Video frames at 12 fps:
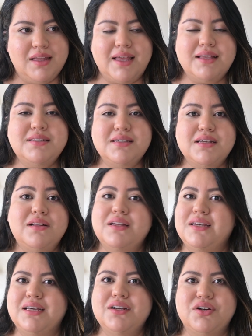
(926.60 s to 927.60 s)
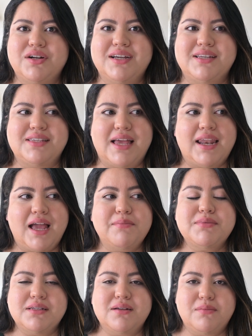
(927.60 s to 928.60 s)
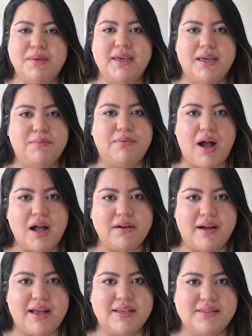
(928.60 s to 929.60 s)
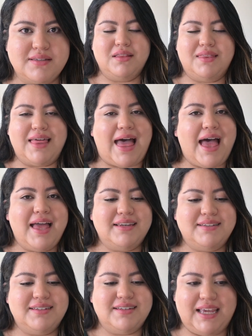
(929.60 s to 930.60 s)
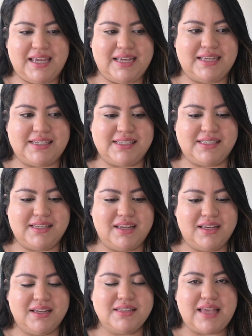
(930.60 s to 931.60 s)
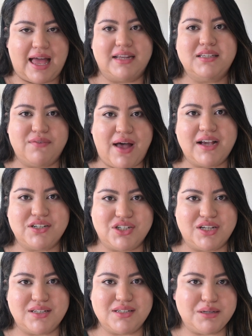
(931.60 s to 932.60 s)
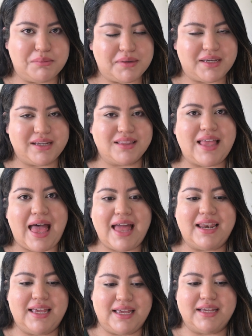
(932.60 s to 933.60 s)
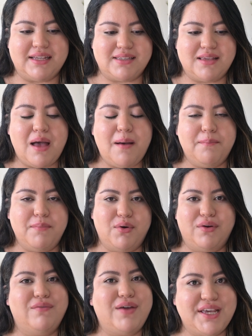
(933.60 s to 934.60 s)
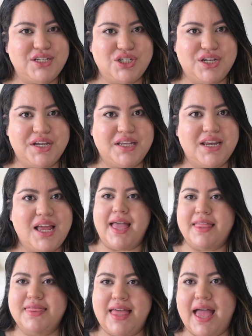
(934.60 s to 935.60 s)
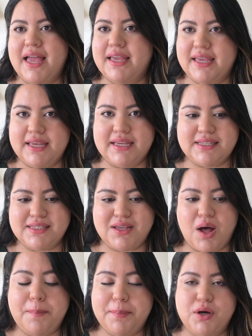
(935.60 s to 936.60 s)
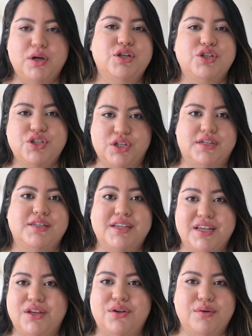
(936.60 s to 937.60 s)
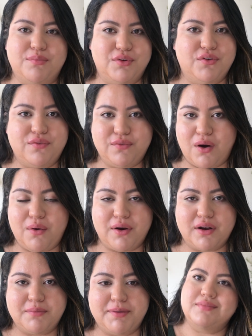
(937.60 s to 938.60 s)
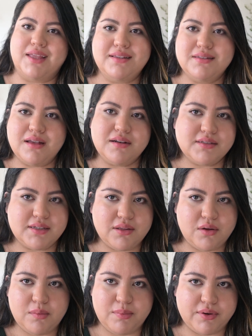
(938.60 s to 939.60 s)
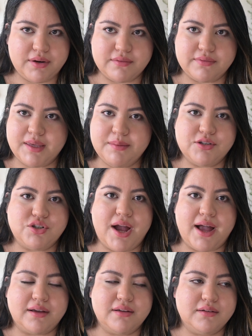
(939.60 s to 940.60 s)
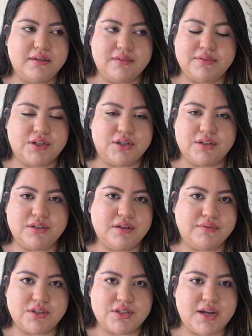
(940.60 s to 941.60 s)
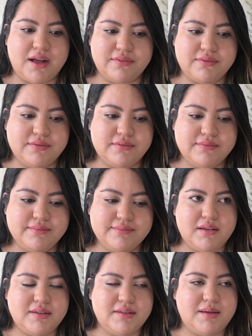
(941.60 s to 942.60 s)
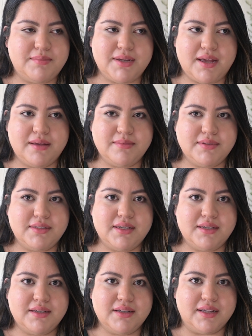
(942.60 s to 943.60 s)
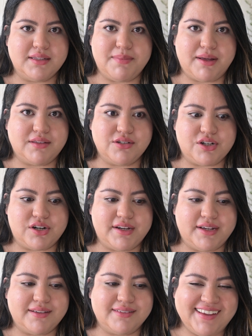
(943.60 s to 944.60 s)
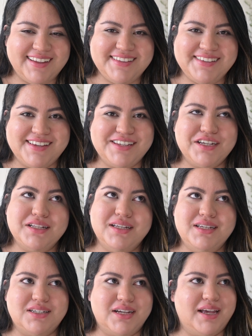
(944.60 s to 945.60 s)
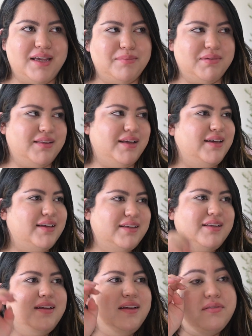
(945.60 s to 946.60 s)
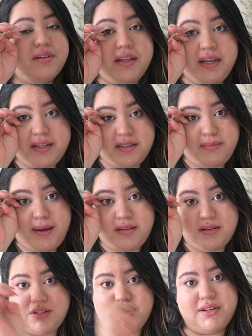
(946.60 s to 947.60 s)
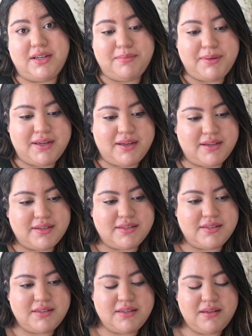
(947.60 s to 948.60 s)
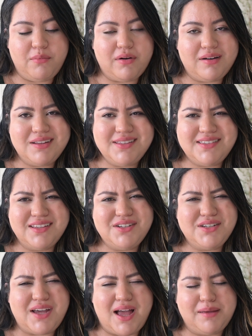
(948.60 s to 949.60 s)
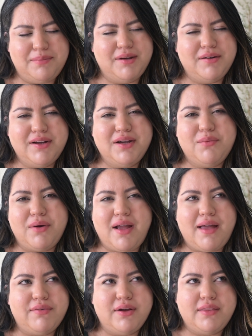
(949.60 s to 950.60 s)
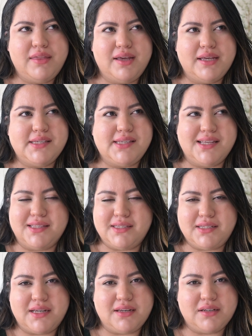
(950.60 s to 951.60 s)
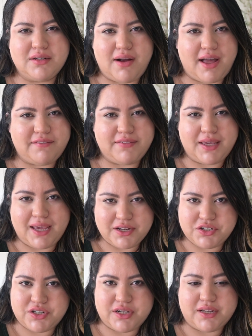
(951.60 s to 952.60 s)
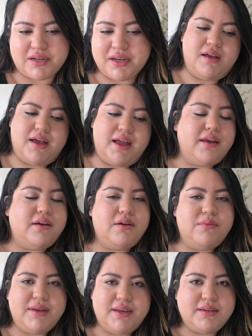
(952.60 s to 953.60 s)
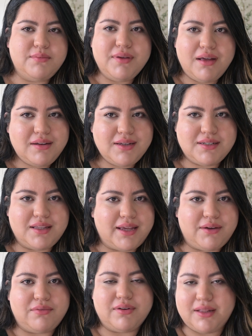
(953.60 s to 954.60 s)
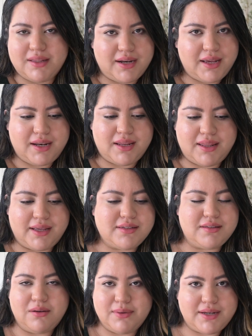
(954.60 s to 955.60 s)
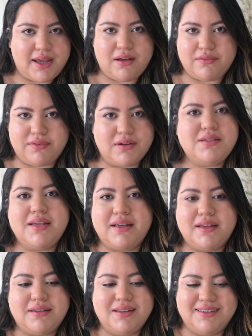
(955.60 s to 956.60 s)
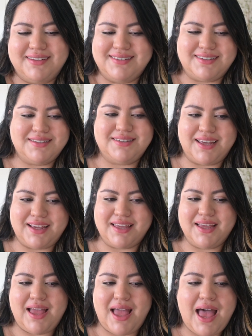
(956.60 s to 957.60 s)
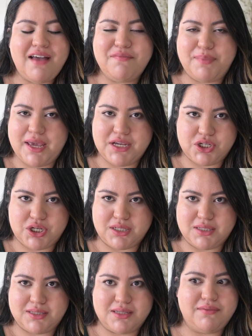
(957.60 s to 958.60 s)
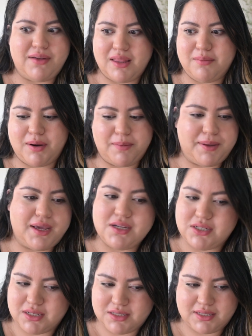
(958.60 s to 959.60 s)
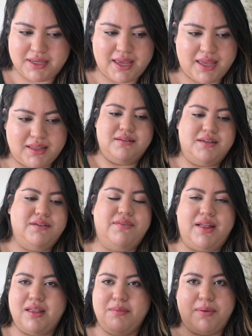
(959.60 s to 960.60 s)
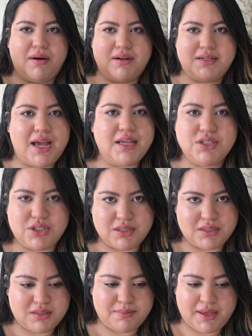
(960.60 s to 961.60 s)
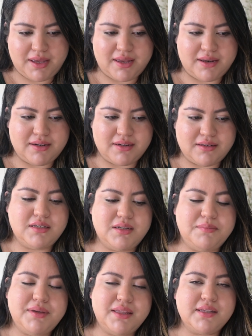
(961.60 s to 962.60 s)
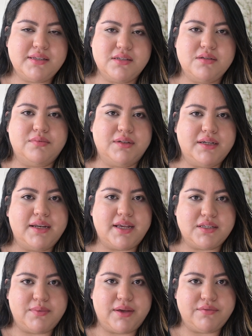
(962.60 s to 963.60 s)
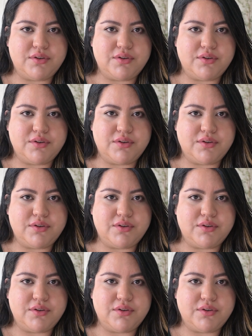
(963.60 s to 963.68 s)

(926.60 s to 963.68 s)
that's still an increase and I'm still making progress. That is satisfaction to me. That is motivation, and that is a push to continue to move forward. That's honestly the whole point of keeping track of your stuff. Sometimes it's about the journey. It's such a cliche, but like it really is about the journey because we're in such a time period where everything is instant gratification. I don't know. We all need to like reel it in and like slow it down for a second and just like have patience, develop our patience again, develop our attention span. To me, this is a really nice way of